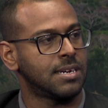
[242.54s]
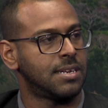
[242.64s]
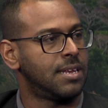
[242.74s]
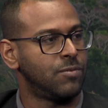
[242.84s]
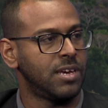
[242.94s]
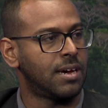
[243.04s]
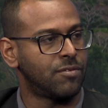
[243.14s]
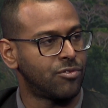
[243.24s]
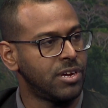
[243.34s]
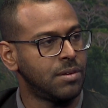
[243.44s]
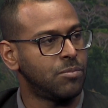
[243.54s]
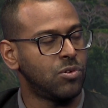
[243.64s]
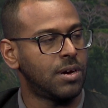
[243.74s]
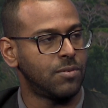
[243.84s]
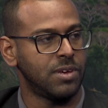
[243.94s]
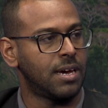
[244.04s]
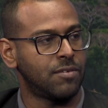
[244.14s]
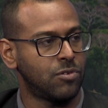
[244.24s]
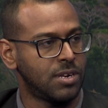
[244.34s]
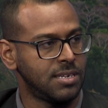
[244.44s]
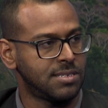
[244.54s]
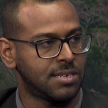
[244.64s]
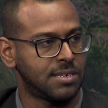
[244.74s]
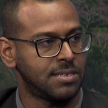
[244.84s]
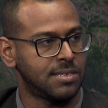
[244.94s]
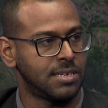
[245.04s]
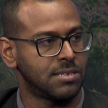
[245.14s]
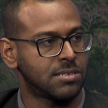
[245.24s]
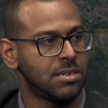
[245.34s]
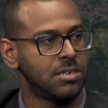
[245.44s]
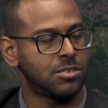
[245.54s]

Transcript: and then we have Rainbow, and we have all these other things.